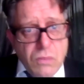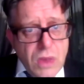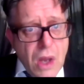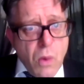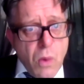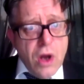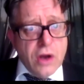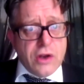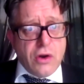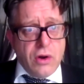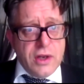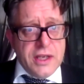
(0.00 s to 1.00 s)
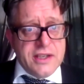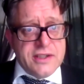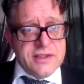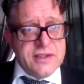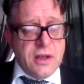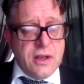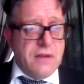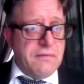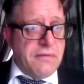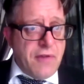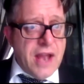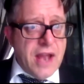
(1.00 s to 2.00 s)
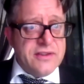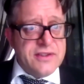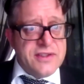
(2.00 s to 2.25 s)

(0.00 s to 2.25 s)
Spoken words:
work colleagues and friends.